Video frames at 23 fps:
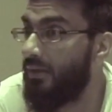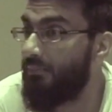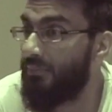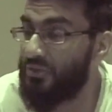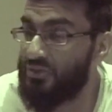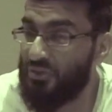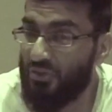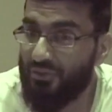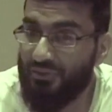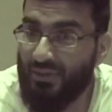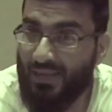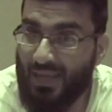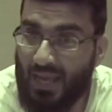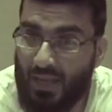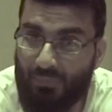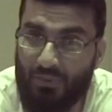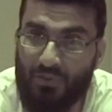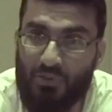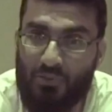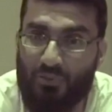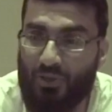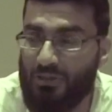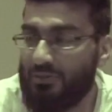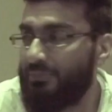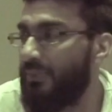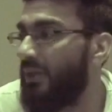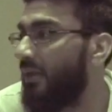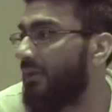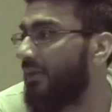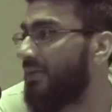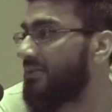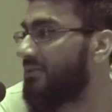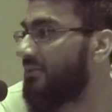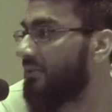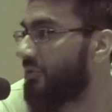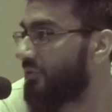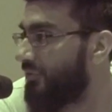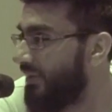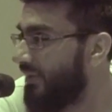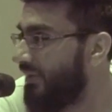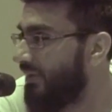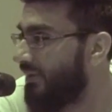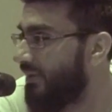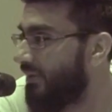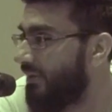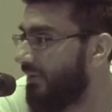but should they happen to us by Allah's
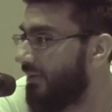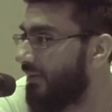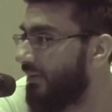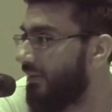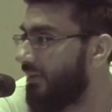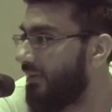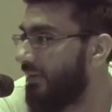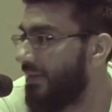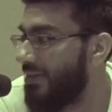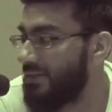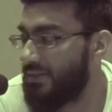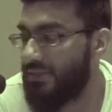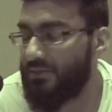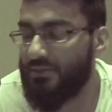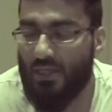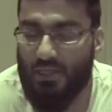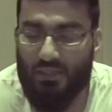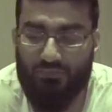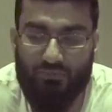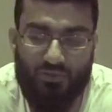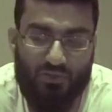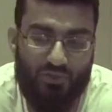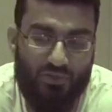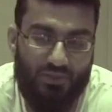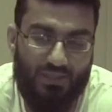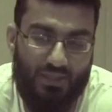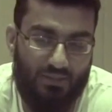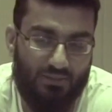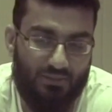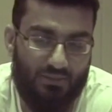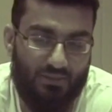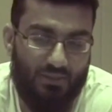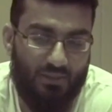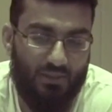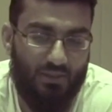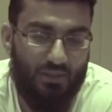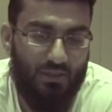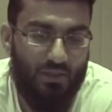decree, it's a sign of a good end.